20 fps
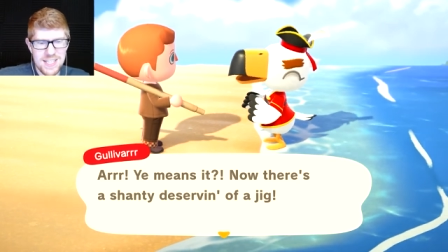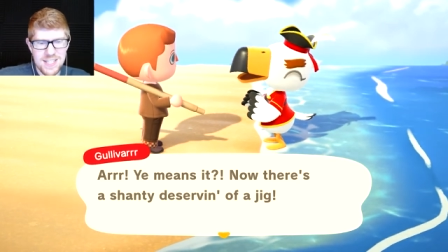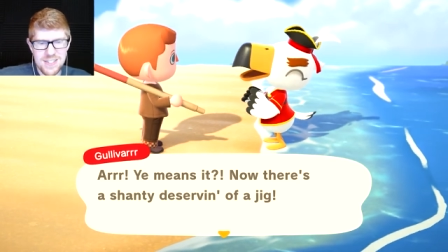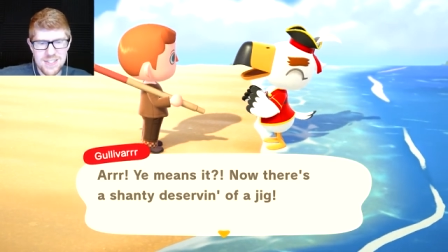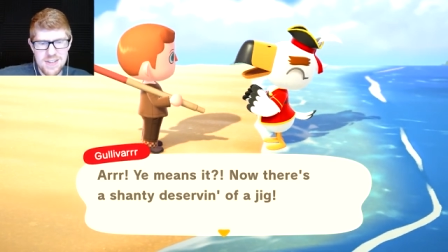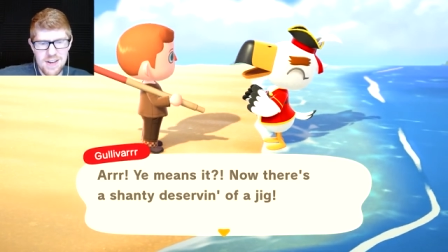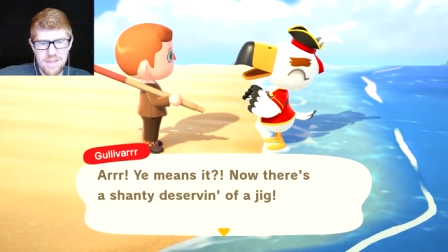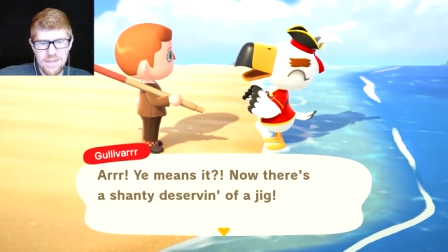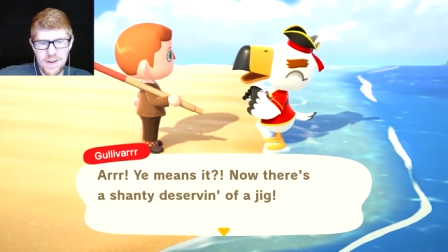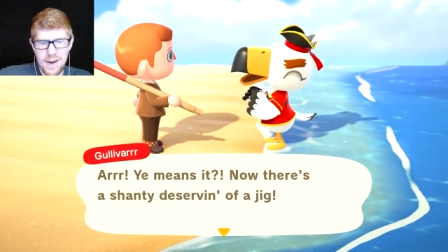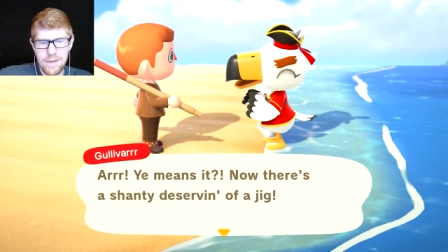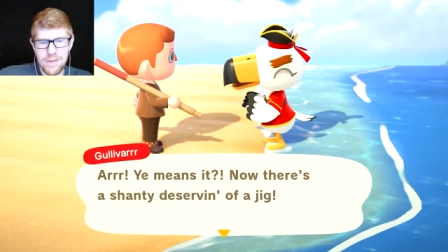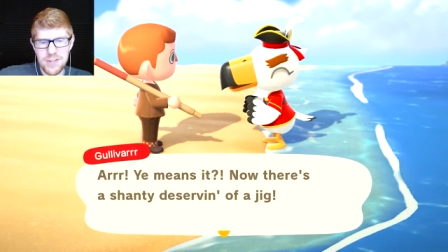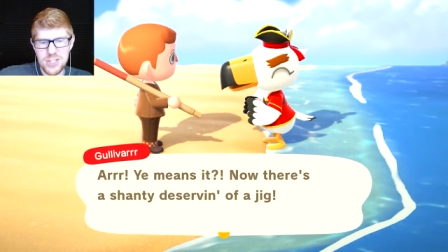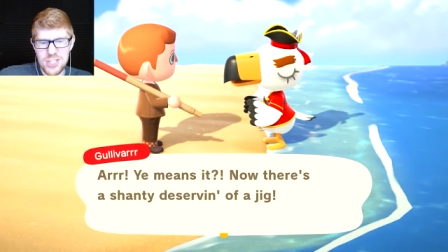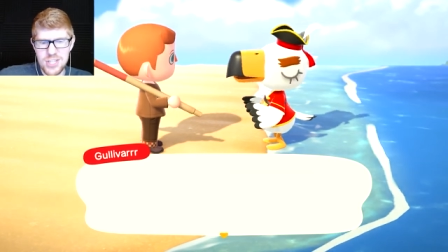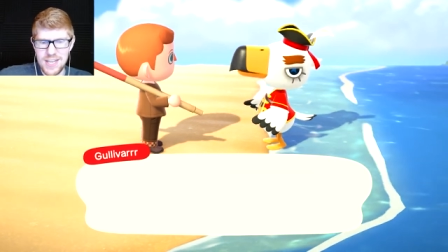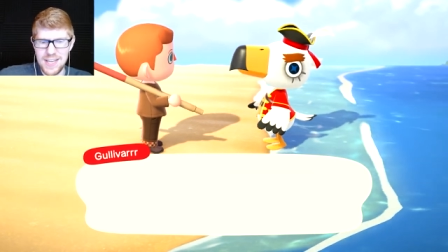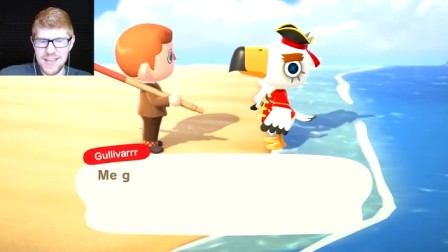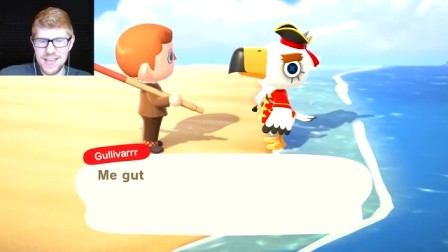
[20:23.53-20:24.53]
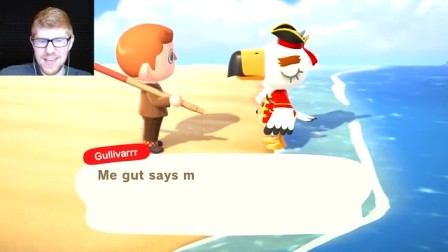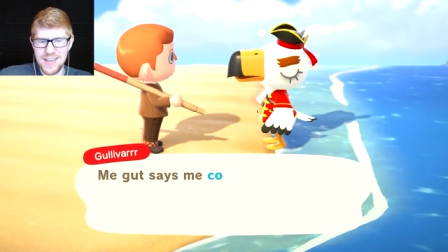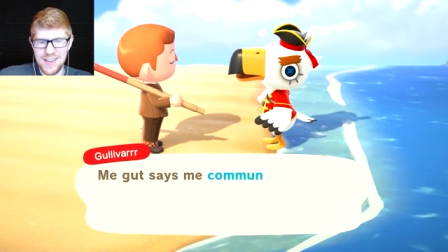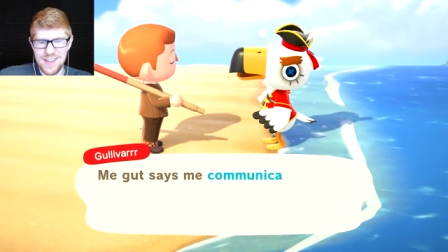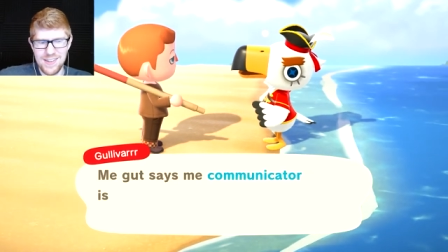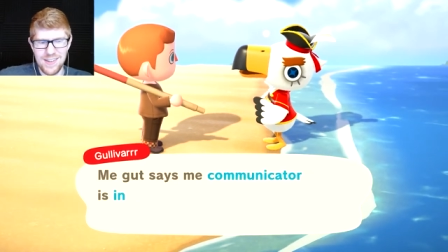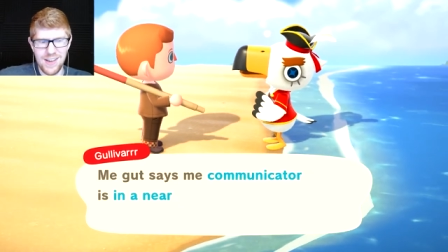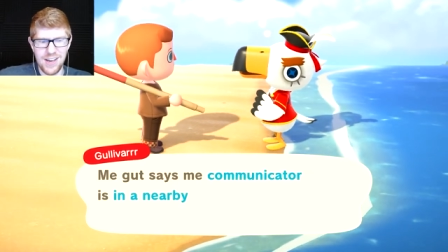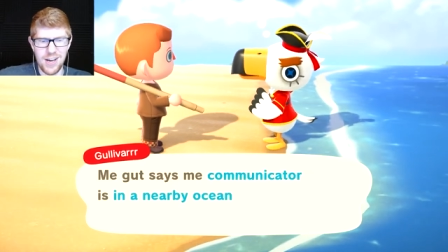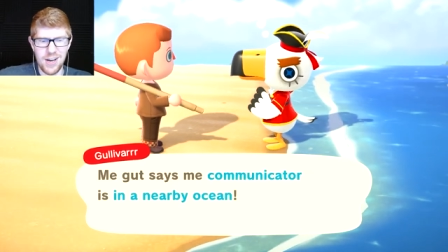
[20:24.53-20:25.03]
deserving of a jig.
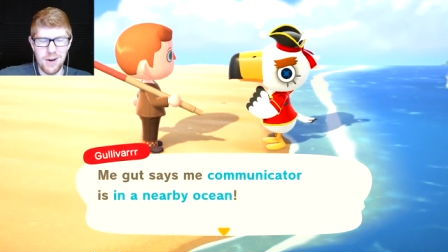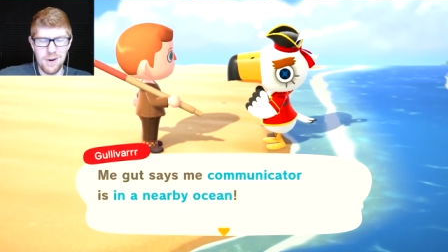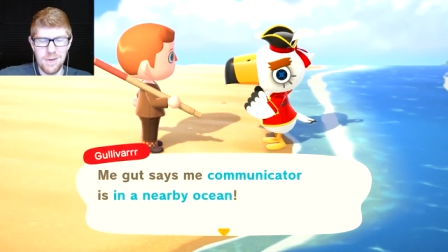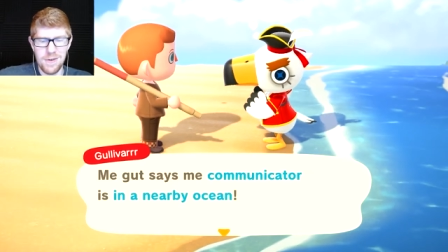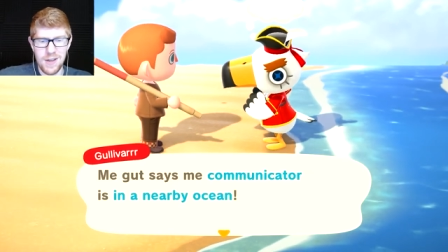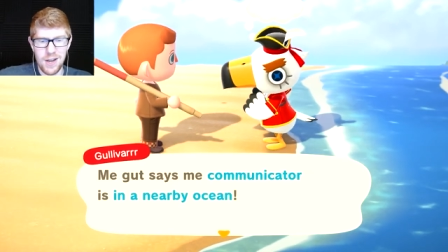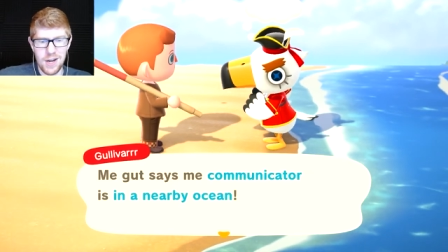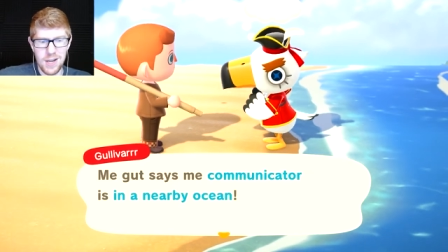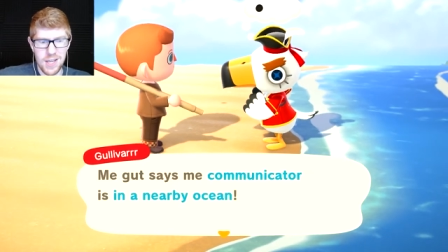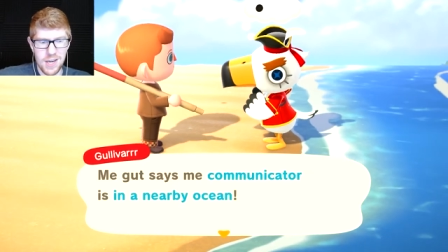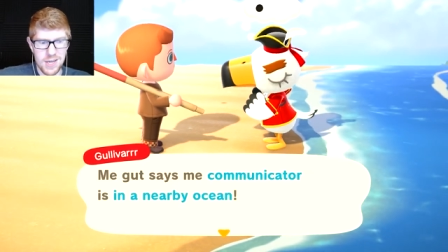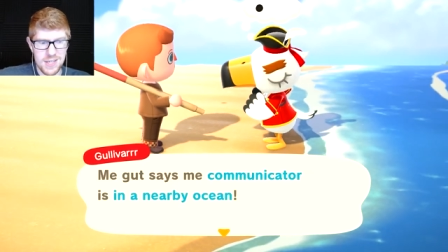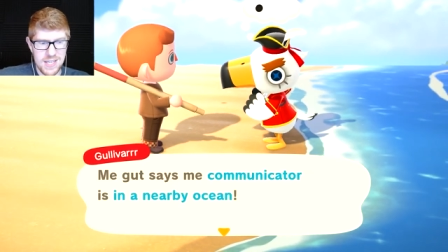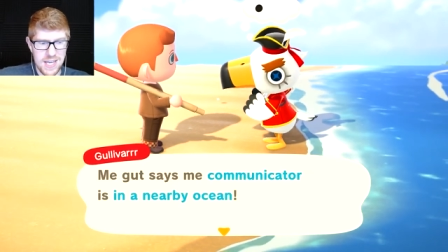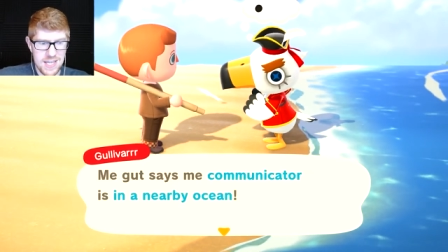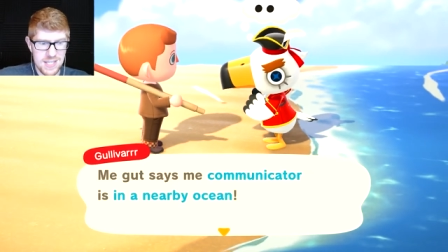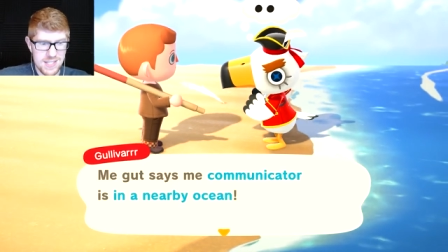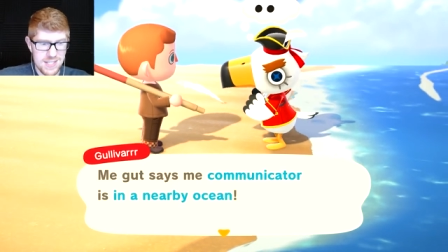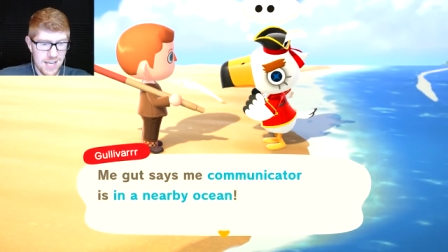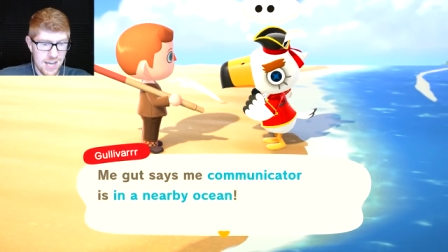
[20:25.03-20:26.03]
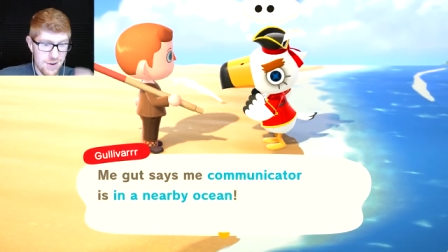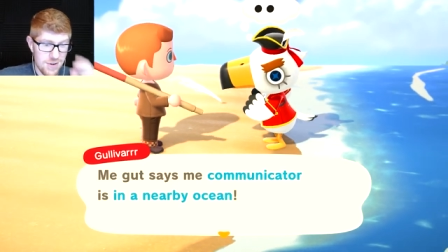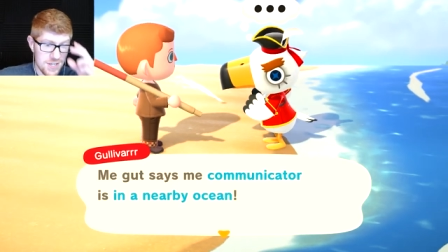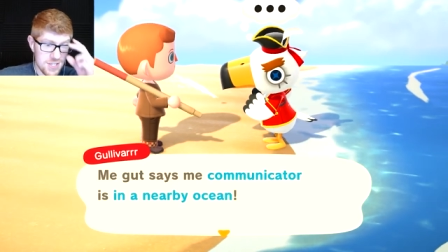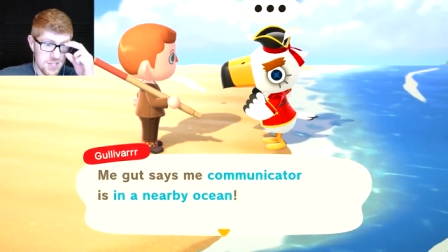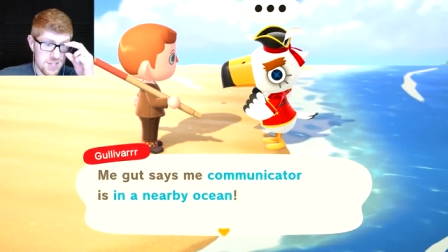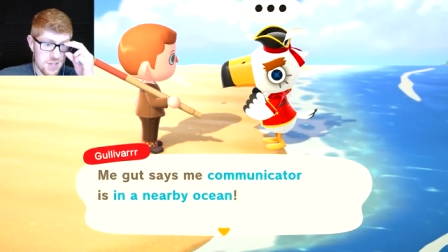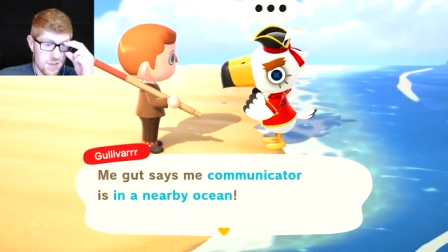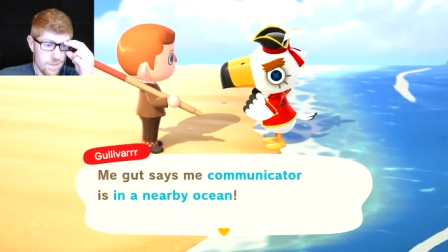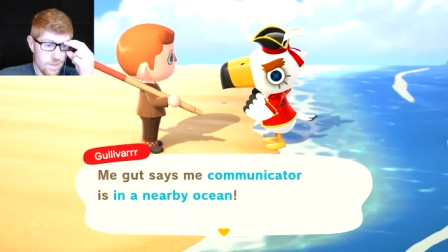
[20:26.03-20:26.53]
Uh oh, are you gonna dance? I don't
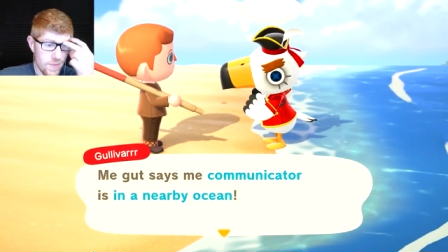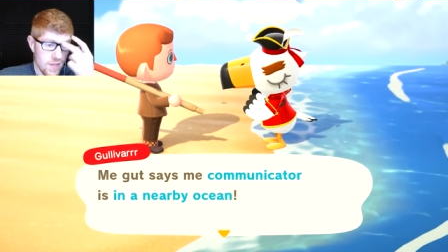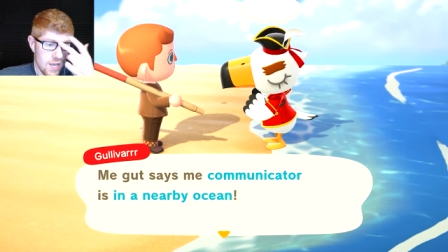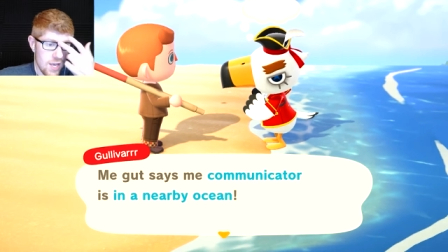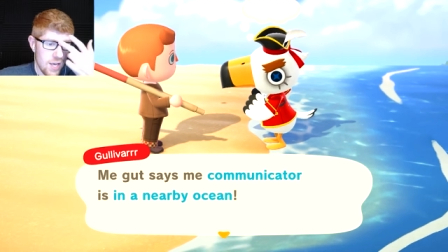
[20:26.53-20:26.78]
want you to.